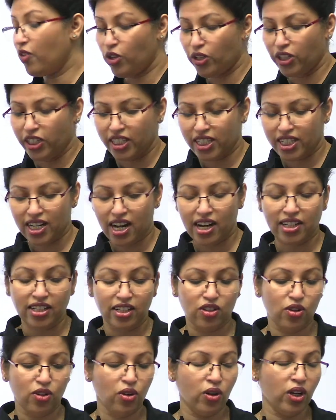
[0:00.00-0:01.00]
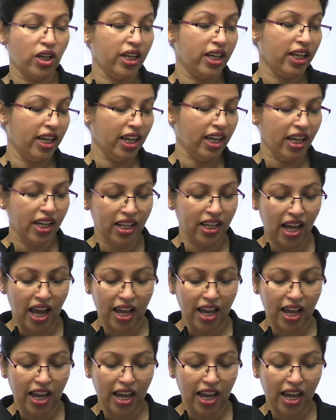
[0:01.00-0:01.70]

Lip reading: already started rolling in.